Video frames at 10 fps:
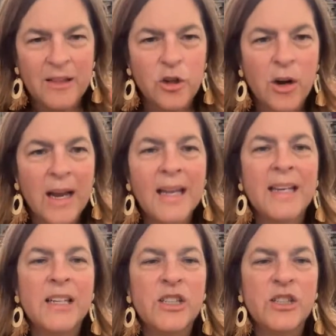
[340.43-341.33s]
trying
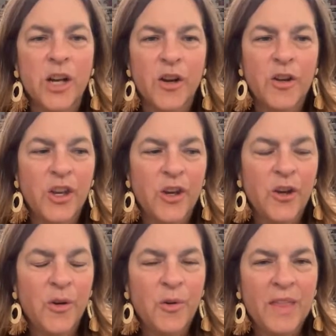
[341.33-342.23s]
to show
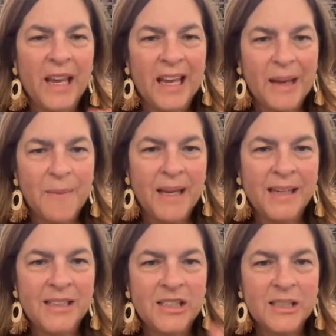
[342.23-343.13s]
you the
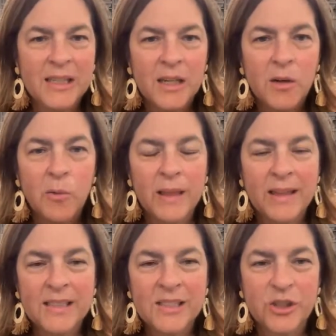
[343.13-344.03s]
image with
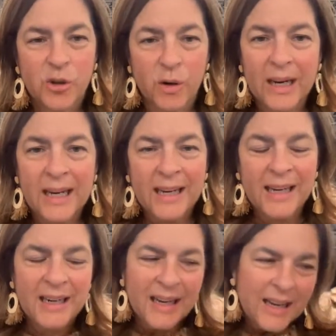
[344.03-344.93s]
a
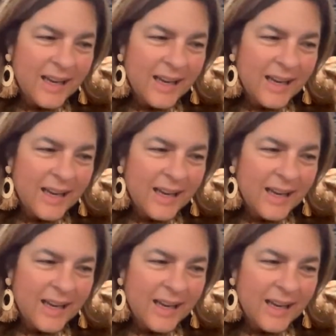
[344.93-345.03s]
screen,